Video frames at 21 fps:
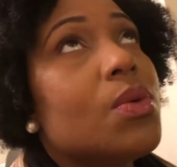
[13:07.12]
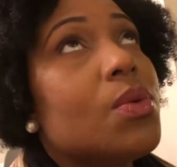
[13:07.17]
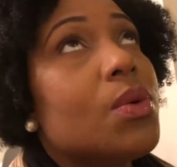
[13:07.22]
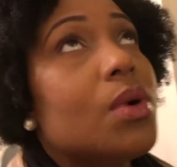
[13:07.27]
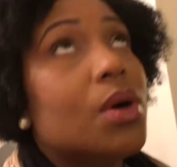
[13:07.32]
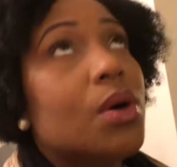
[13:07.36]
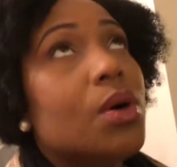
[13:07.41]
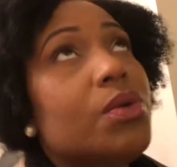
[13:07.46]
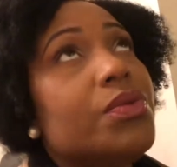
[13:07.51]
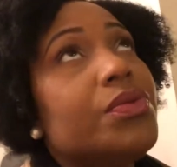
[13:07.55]

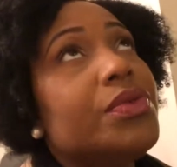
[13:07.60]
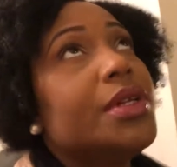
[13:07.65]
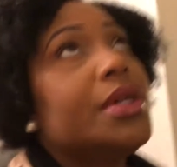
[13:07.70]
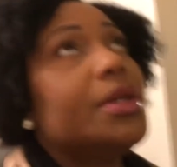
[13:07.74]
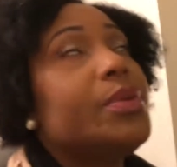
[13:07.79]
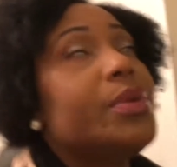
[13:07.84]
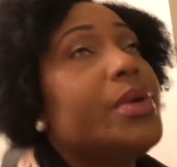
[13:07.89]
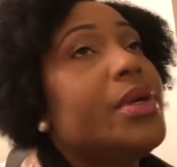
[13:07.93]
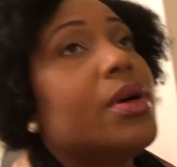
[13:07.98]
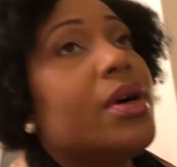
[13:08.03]
Well,
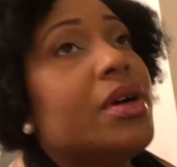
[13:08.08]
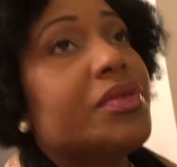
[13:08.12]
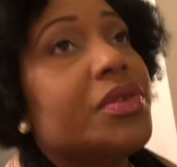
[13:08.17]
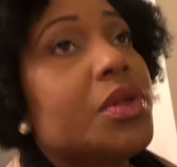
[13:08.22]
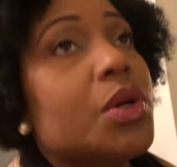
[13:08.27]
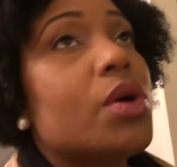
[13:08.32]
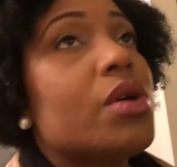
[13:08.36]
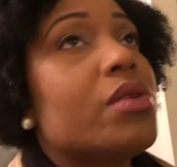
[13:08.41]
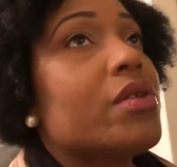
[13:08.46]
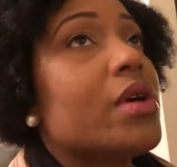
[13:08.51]
hopefully we don't have
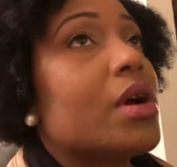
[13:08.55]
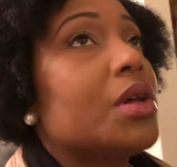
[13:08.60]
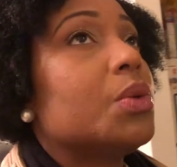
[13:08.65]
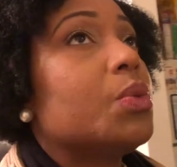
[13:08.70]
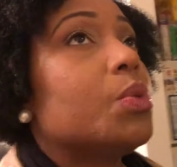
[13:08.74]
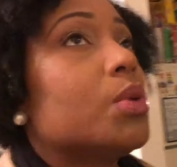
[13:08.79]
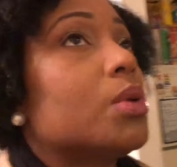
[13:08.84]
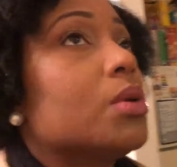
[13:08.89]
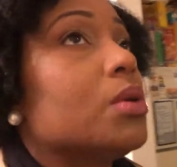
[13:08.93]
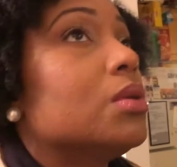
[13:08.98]
to go around the
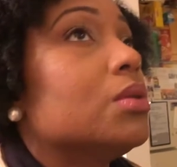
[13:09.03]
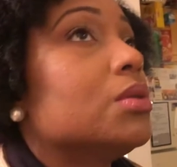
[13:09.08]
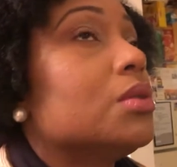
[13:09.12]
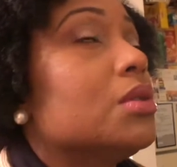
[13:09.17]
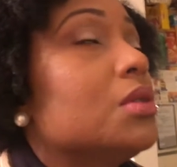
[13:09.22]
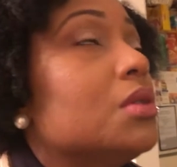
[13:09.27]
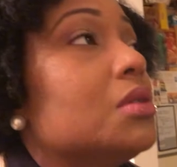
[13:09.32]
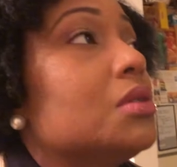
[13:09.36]
world.